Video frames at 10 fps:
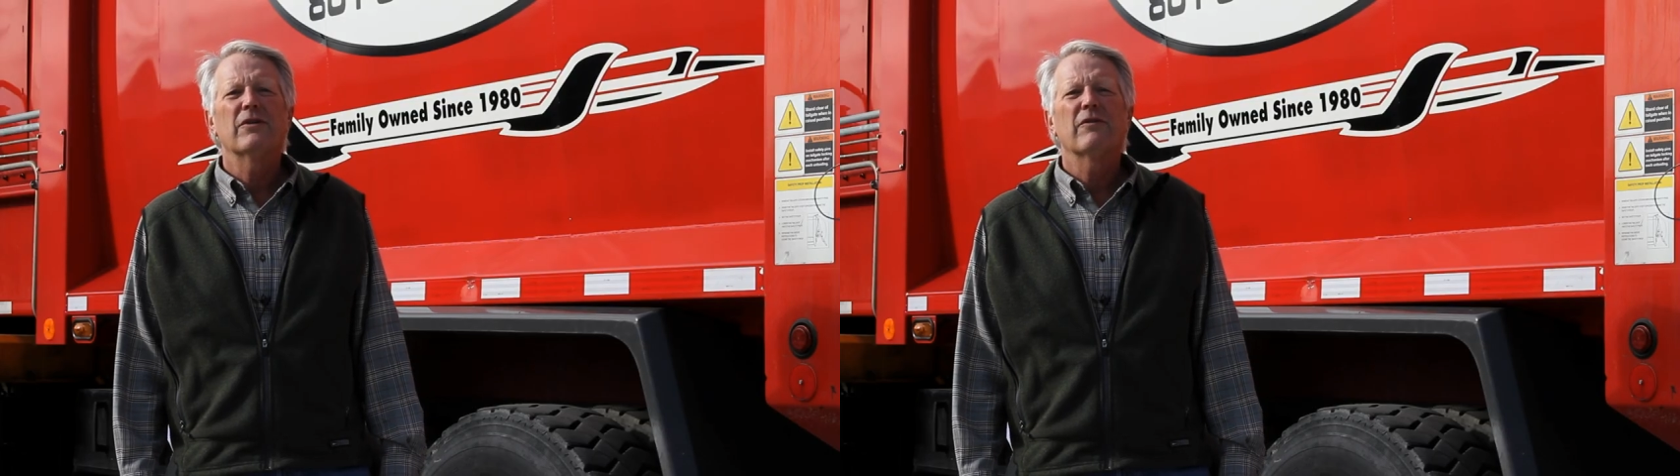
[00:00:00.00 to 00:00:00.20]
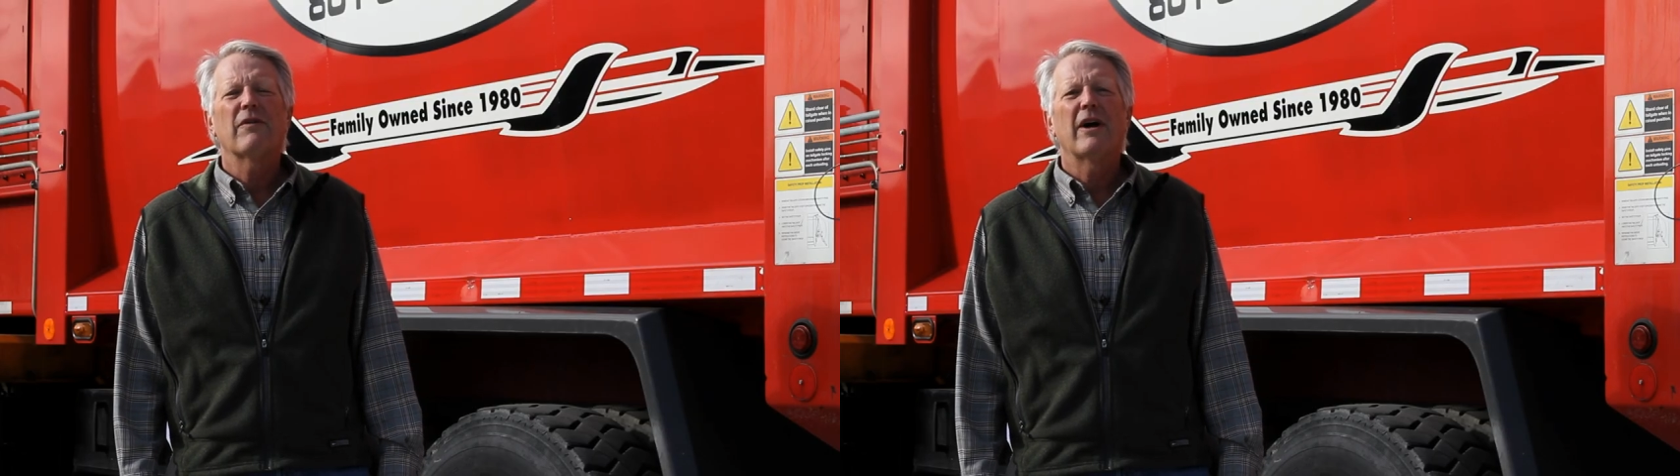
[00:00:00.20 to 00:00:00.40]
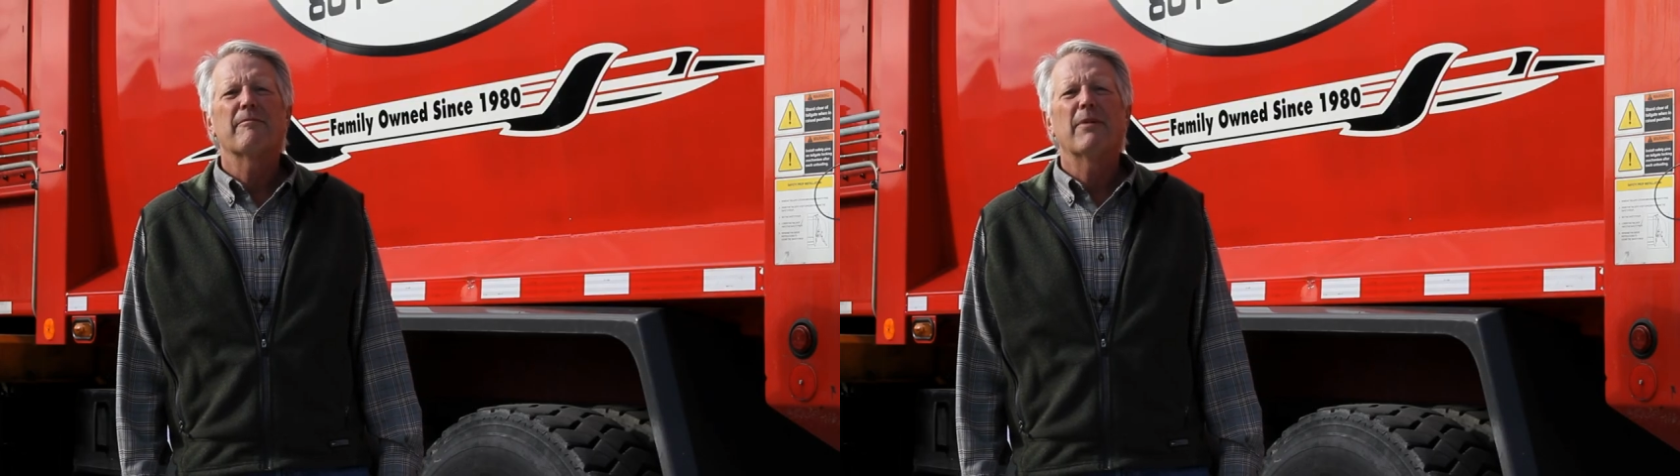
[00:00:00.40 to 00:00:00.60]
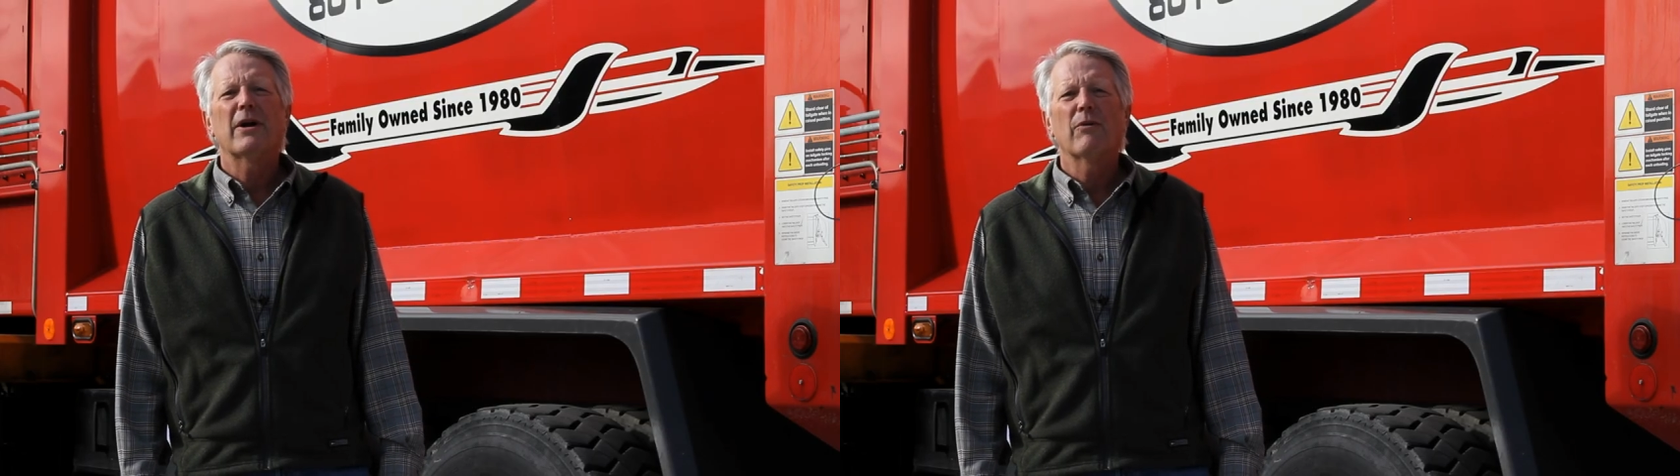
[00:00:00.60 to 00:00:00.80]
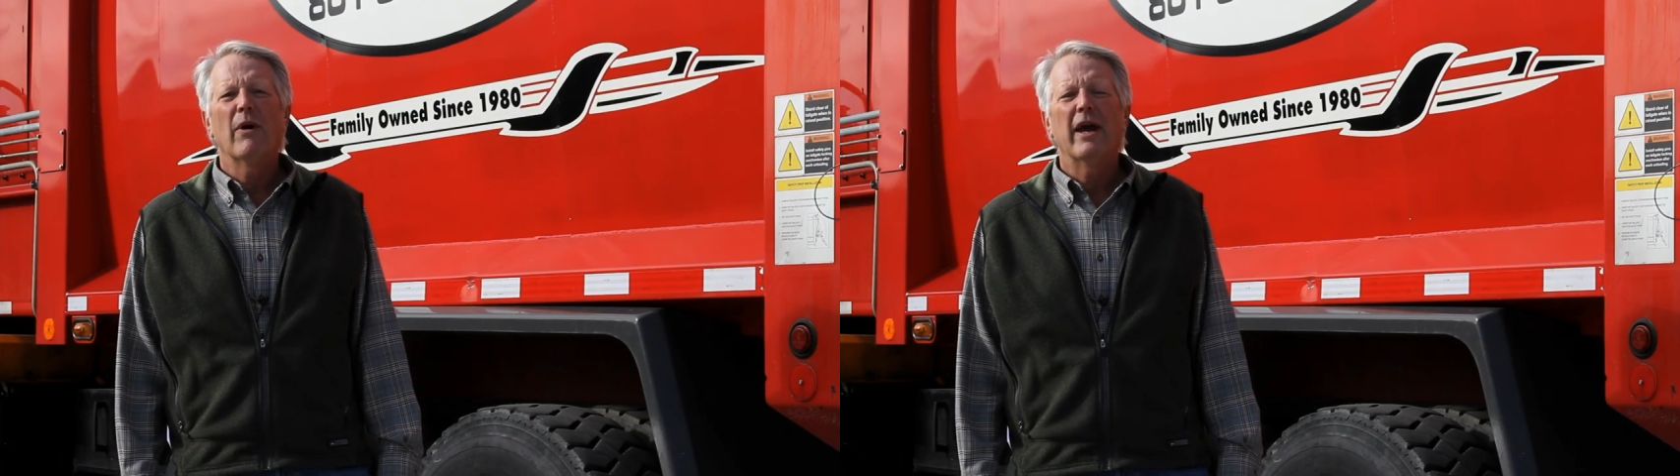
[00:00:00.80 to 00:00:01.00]
to find
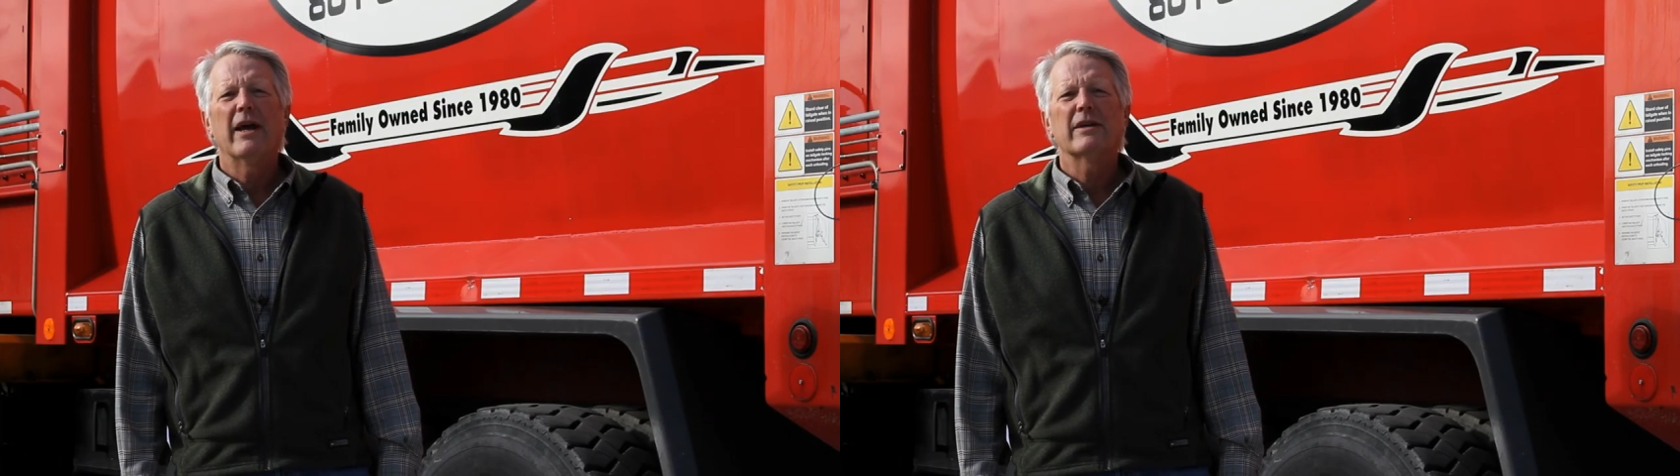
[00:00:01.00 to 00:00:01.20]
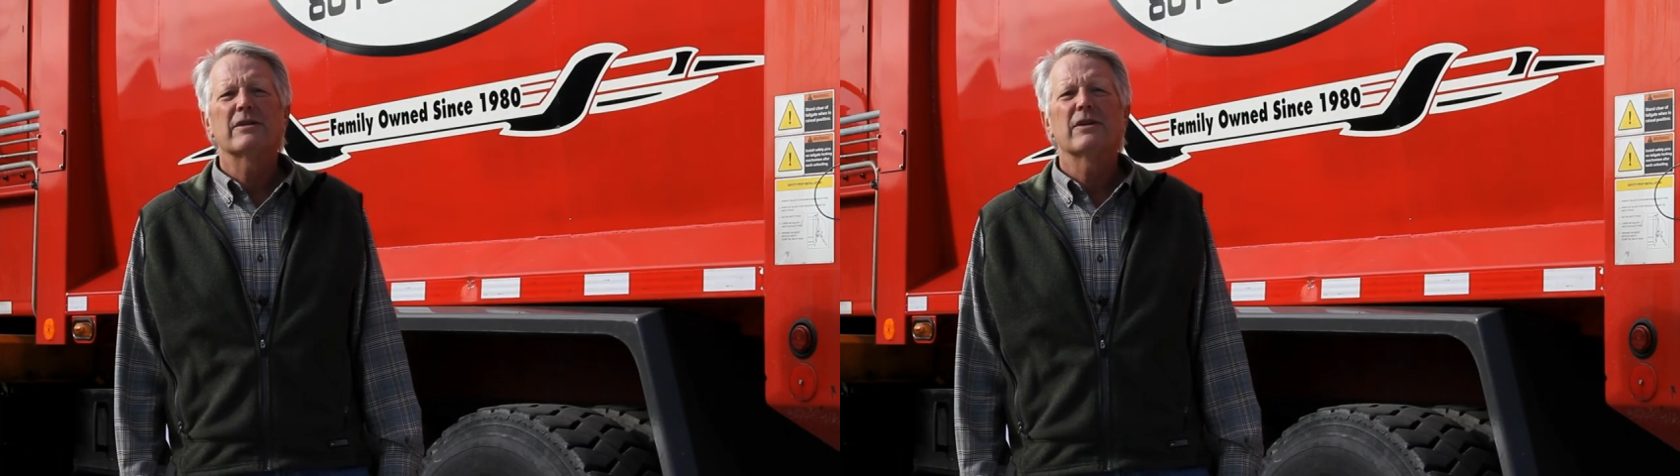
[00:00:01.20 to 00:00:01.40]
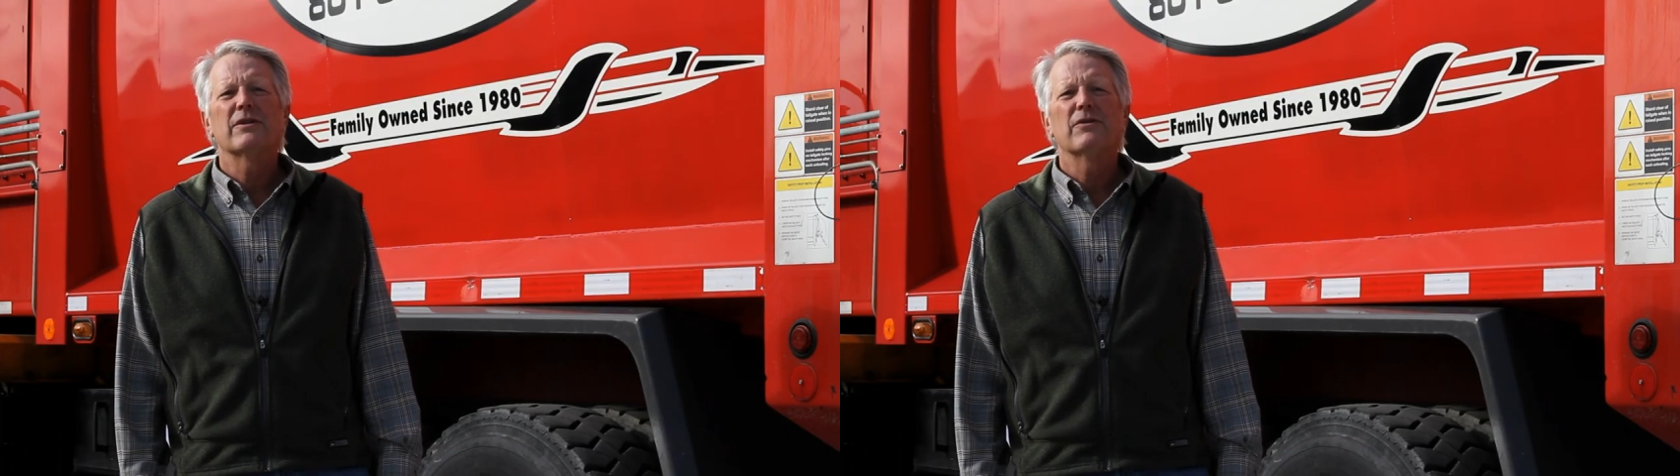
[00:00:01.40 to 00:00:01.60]
better ways